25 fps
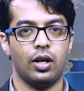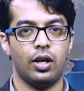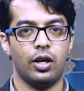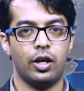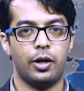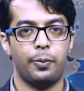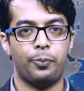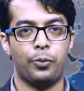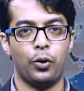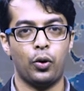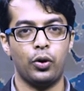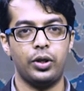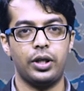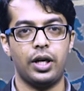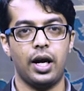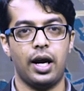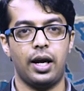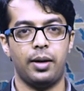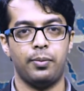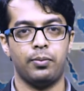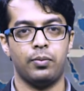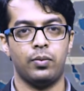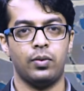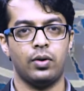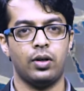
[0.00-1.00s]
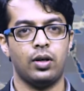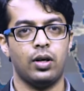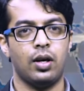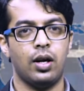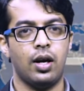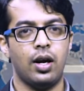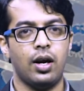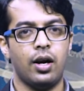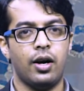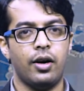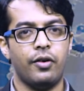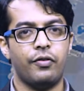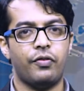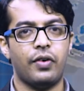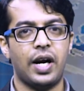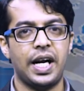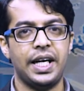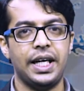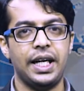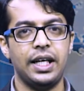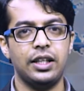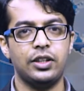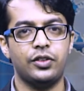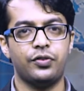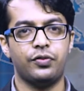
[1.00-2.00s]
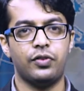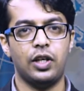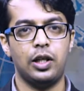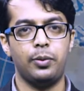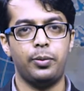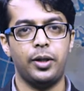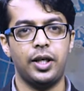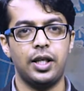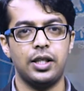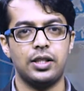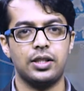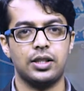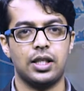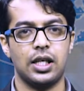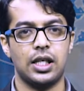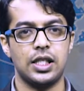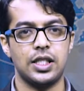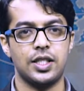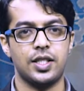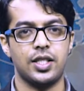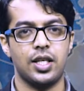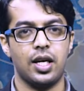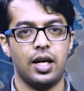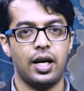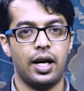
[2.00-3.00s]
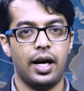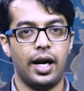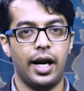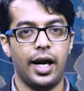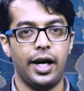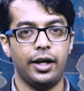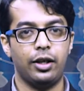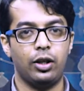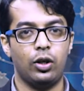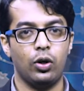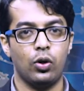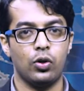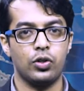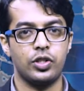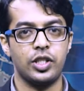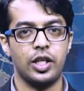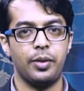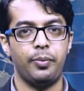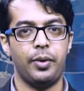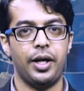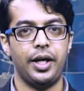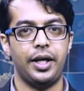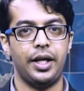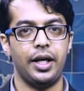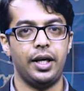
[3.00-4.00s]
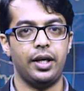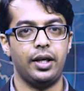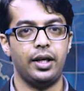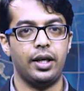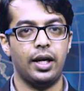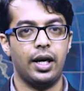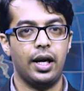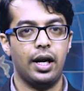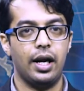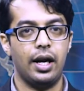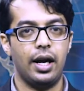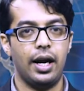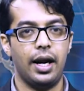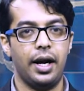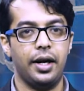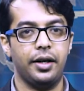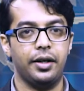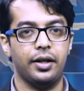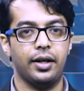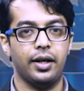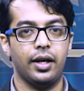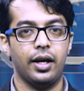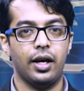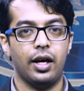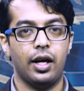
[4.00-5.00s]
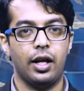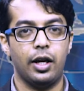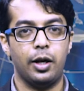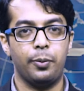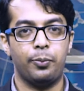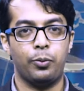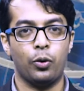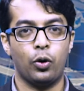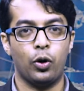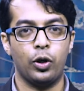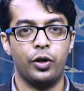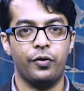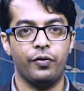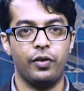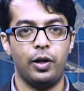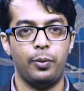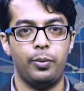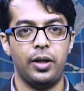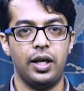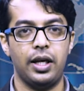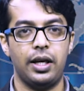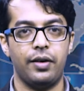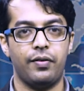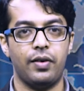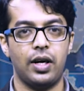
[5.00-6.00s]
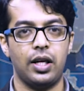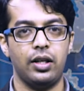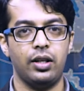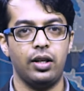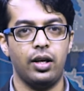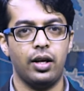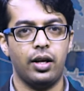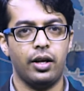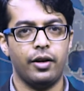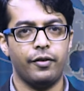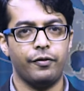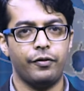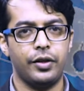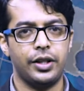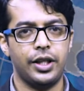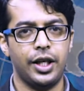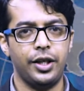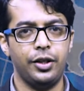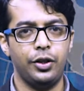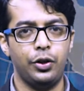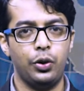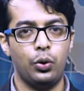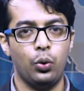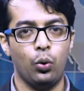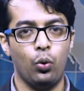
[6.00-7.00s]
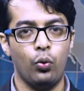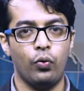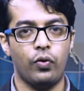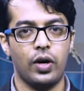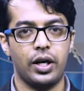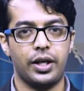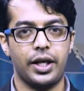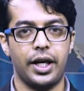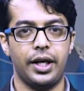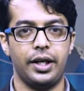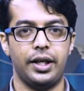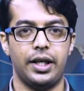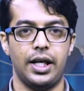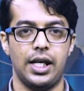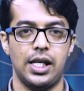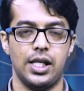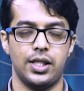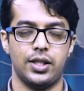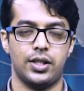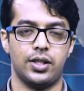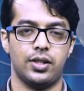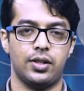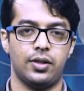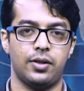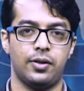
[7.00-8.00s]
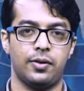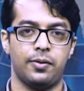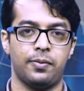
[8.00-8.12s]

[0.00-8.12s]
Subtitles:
Report time. Findings will be discussed at closing meeting and report will be given within 2 working days.